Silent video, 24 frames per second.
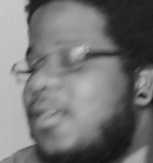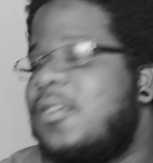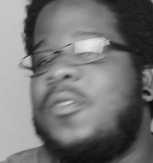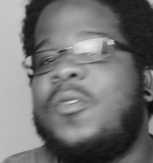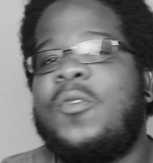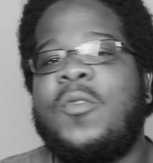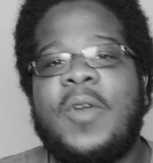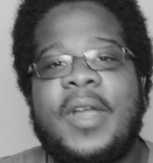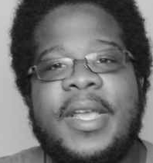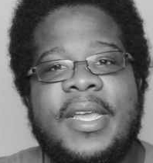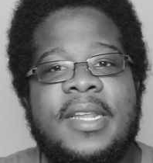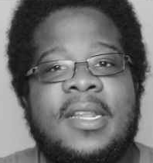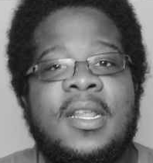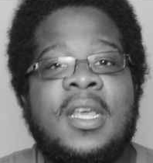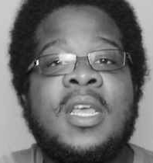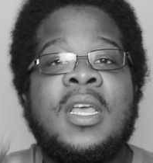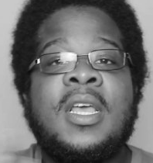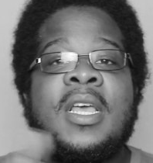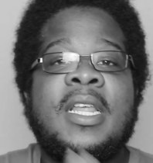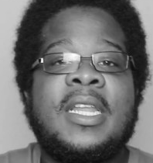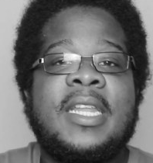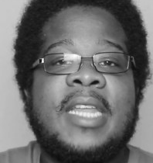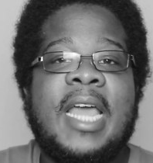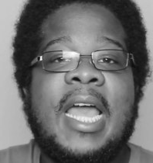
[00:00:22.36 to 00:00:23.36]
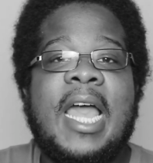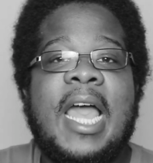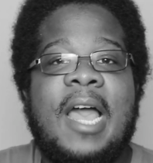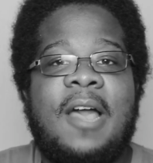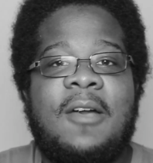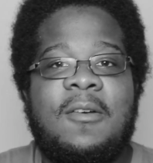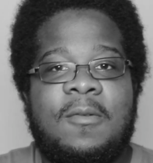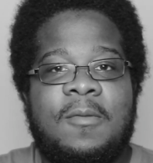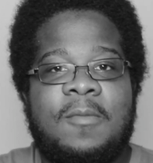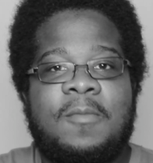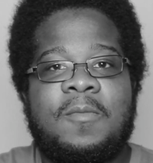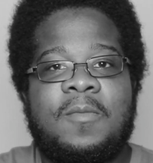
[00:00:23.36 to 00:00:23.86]
Great.
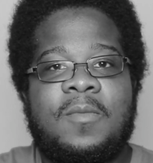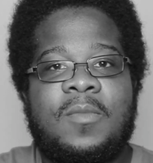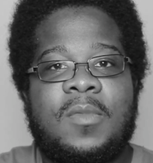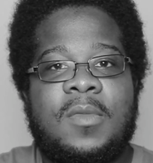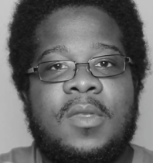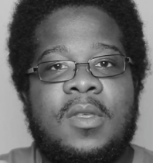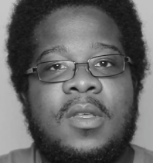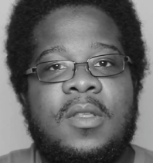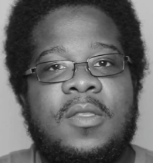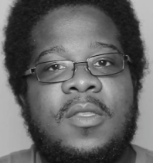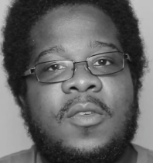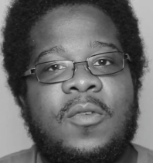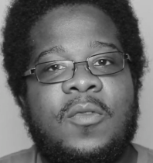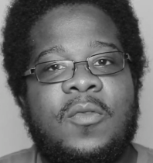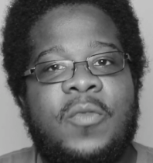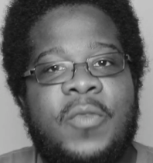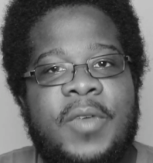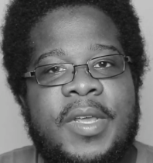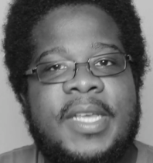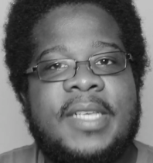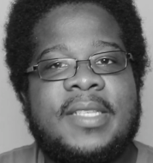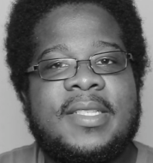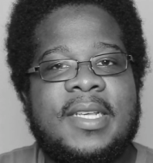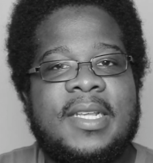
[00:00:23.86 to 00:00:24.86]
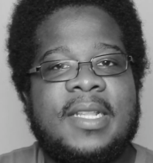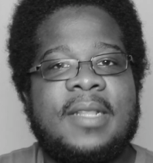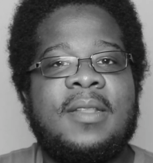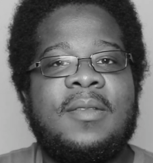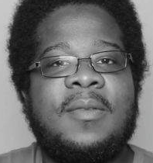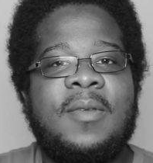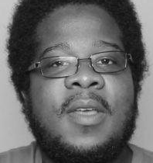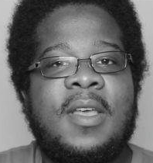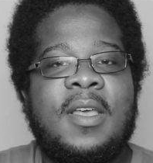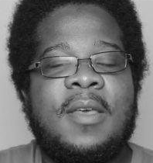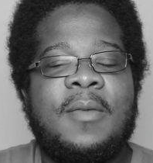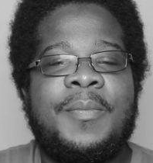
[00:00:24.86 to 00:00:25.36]
Now, the
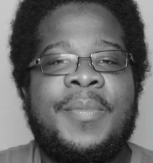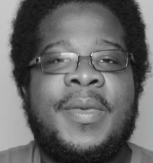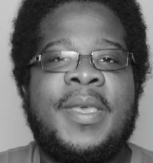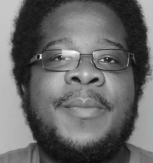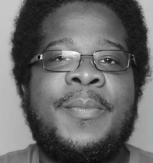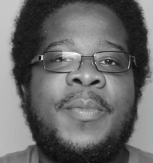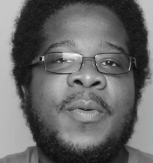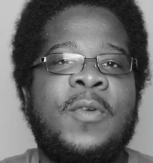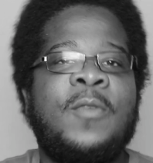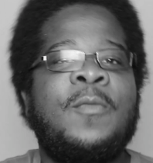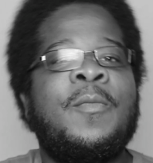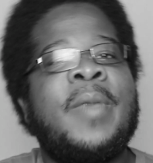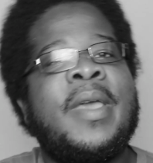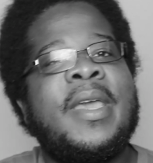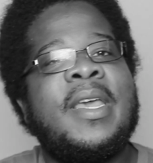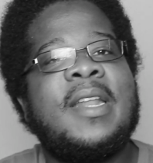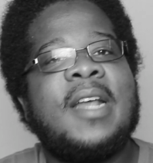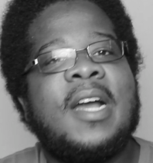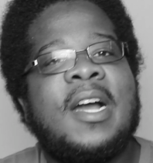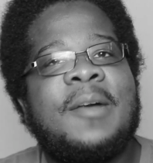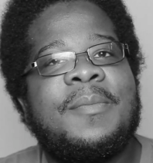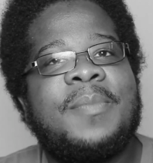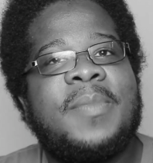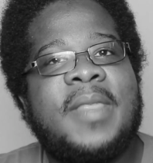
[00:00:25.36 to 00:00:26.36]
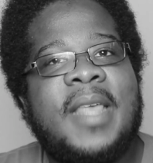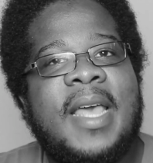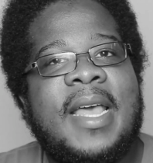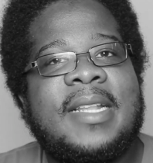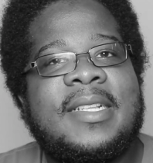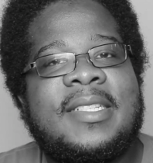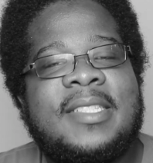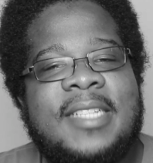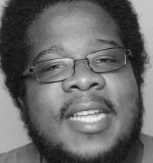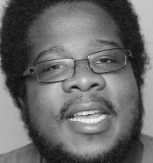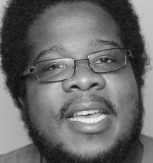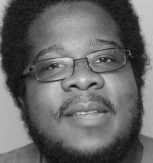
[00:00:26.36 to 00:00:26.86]
reason people made up that
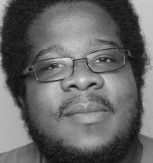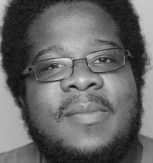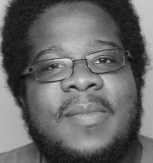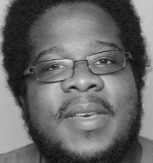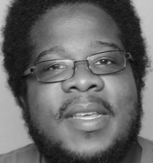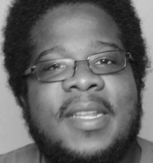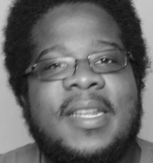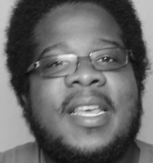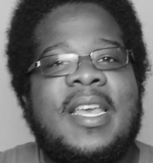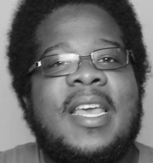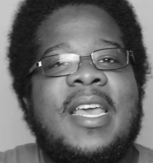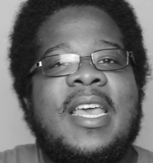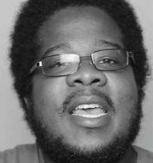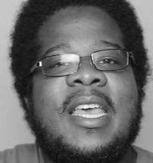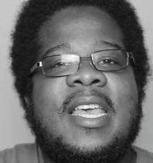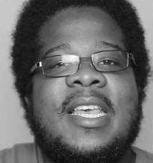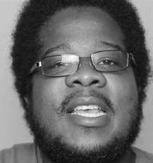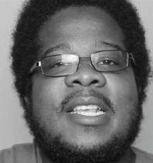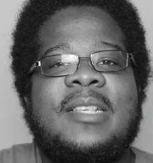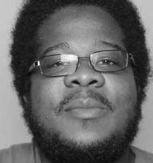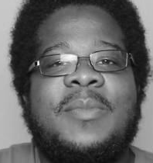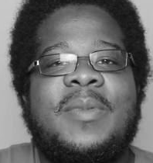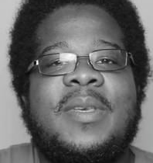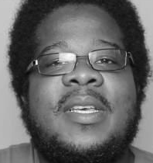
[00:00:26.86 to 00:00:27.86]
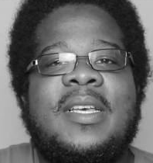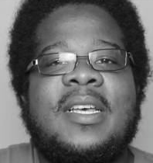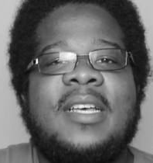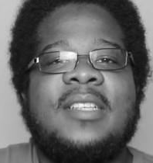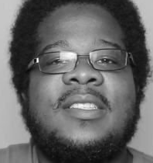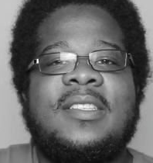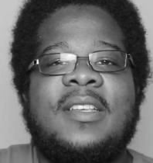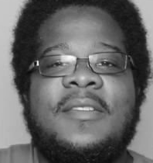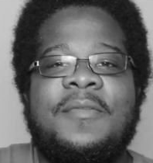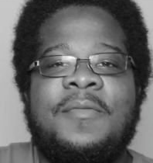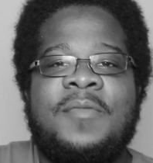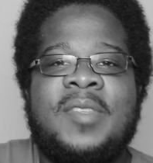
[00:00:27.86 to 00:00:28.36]
statement is
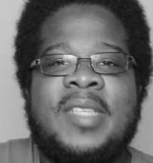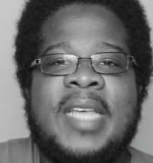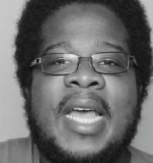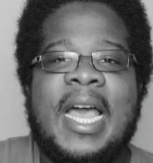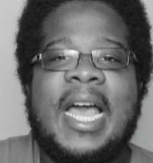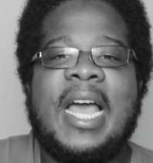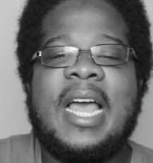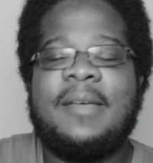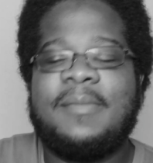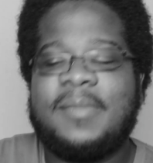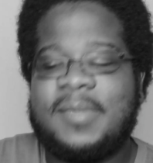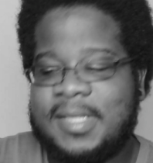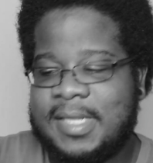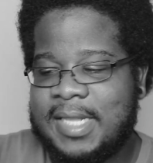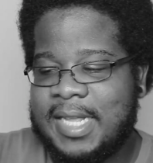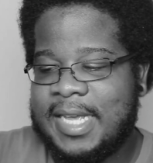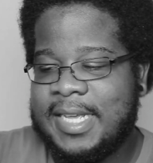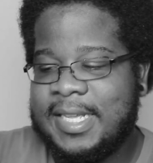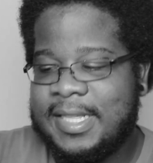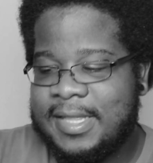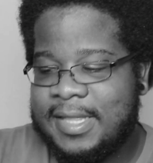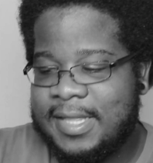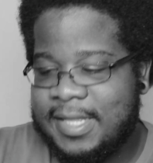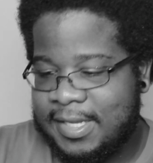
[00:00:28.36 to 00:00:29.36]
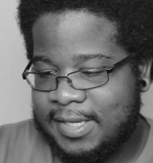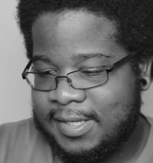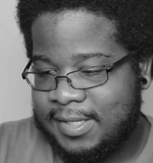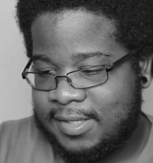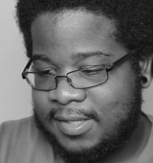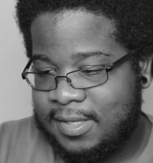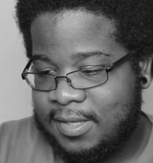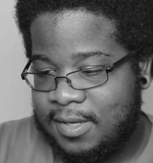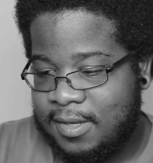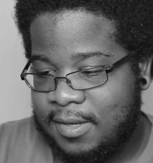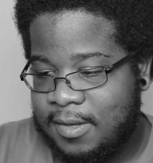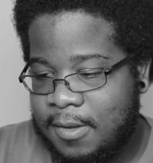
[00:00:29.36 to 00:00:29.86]
because of times like
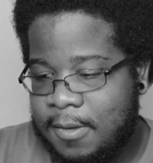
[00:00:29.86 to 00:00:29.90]
this.